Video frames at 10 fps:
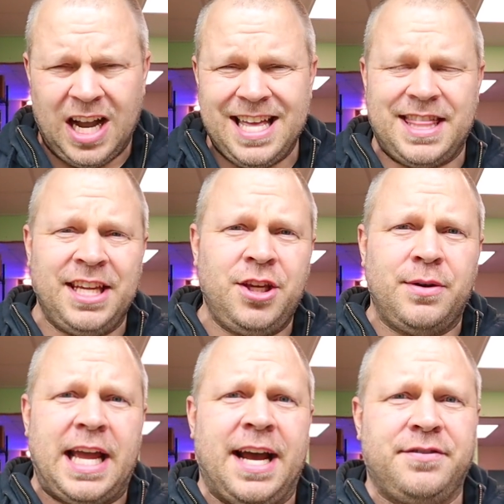I think
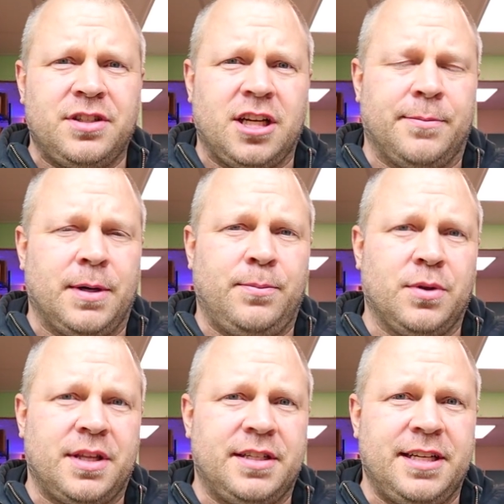you'd have to come up
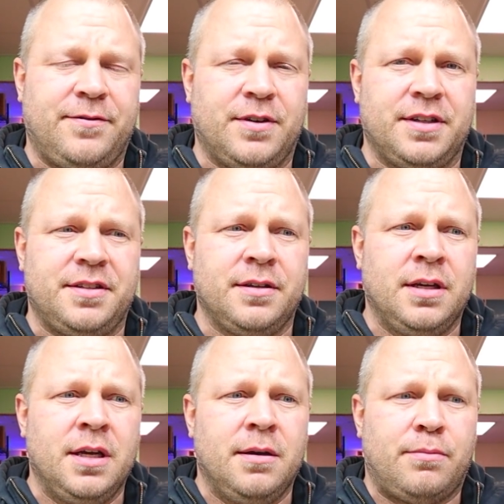with a different
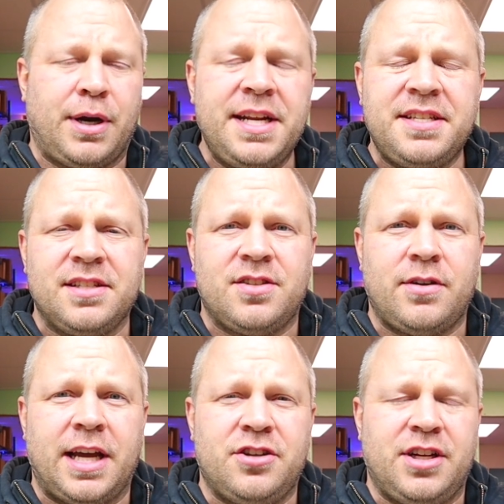pricing
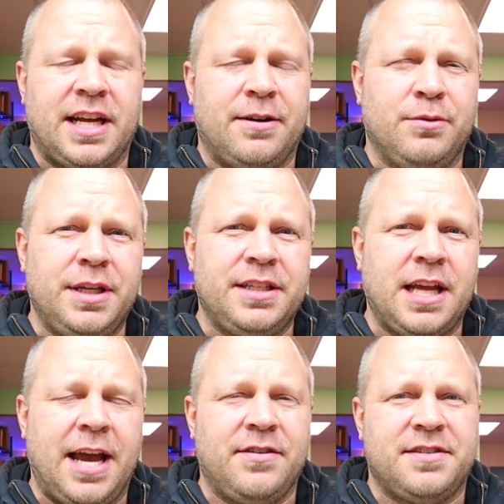strategy and I really
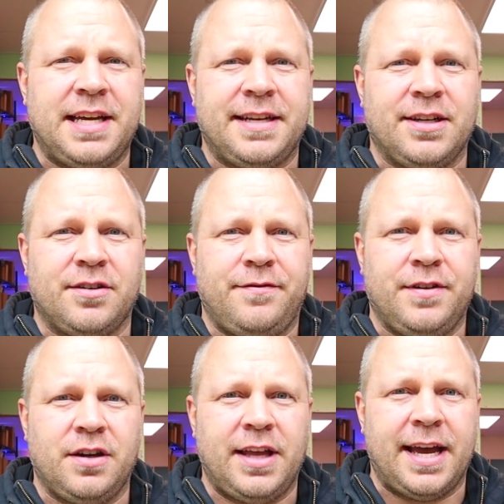haven't sat down to
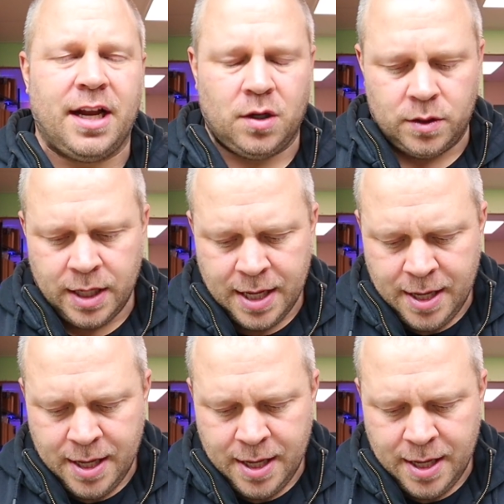figure that out.